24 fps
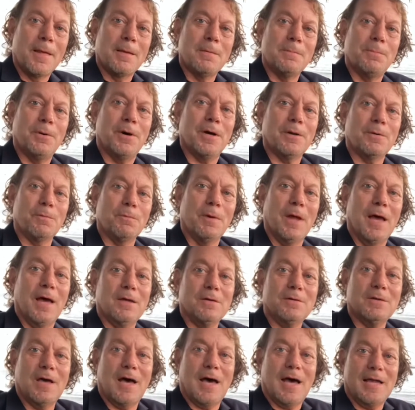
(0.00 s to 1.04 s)
But
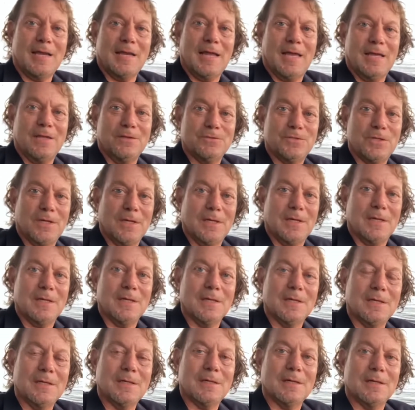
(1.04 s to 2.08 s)
around 9
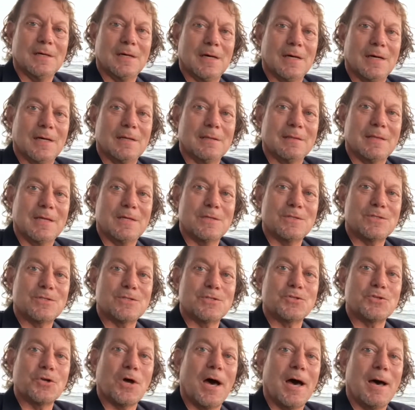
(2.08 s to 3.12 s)
AD, they
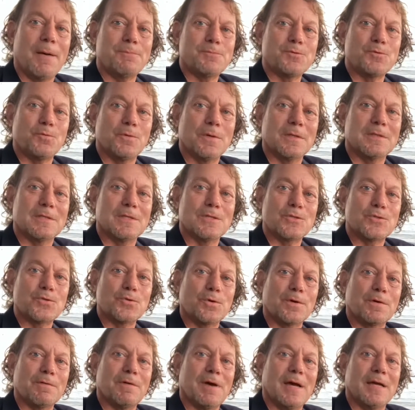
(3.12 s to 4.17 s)
stopped with the
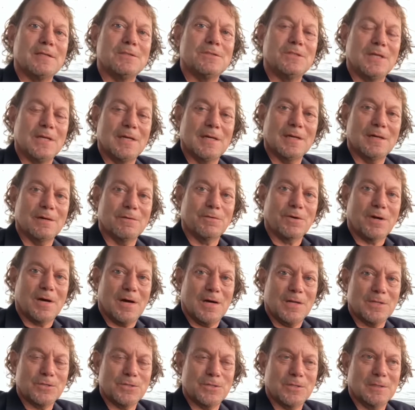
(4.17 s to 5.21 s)
sort of idea of
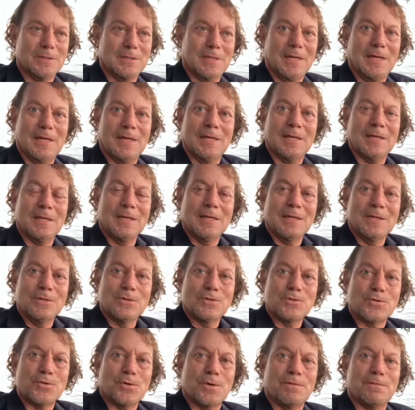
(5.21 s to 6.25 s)
constantly
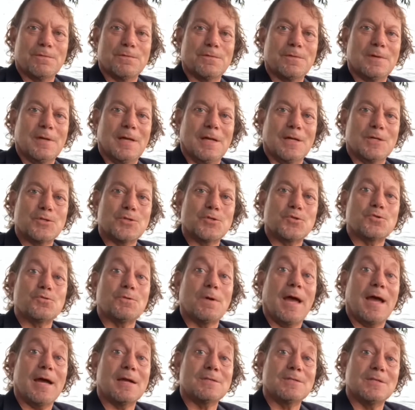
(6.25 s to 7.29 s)
sort of
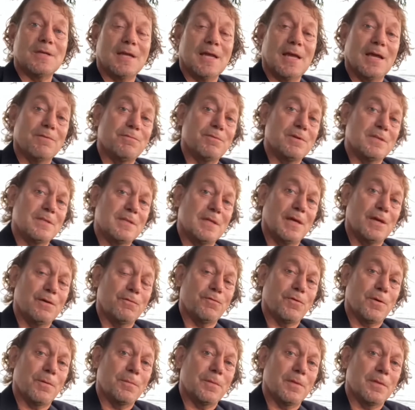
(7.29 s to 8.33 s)
extracting everything
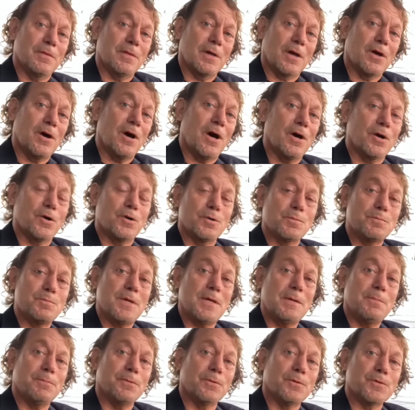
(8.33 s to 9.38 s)
from the conquered
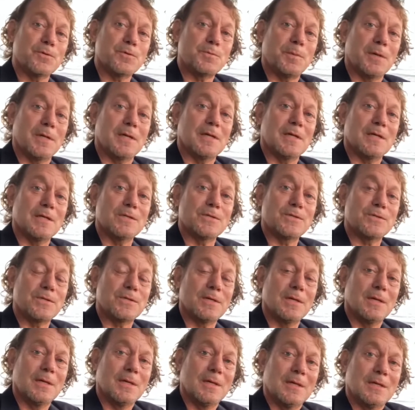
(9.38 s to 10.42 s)
peoples, because
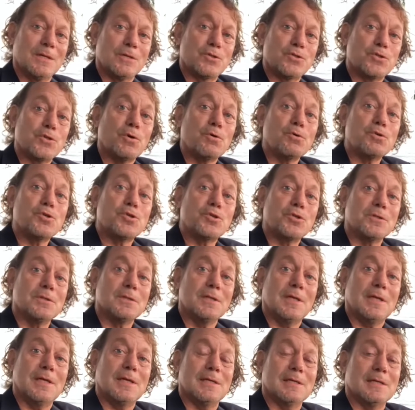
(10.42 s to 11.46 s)

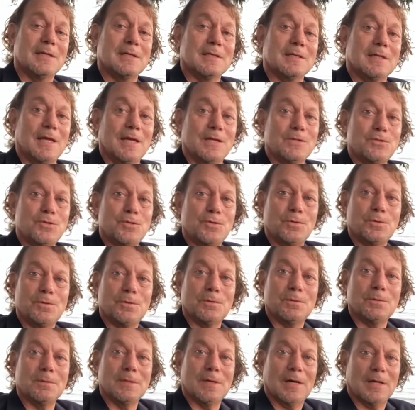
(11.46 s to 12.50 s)
socially it led
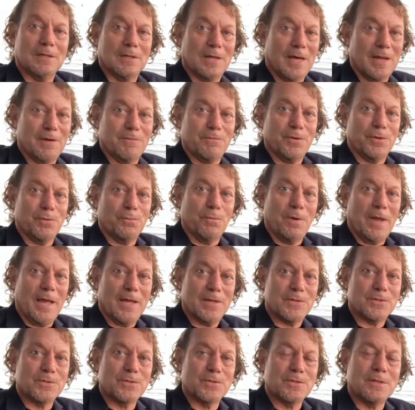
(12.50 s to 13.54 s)
to a lot of
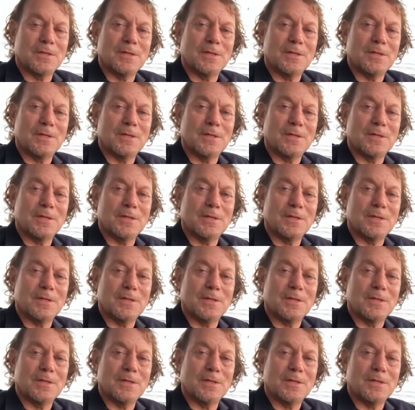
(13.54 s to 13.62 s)
unrest.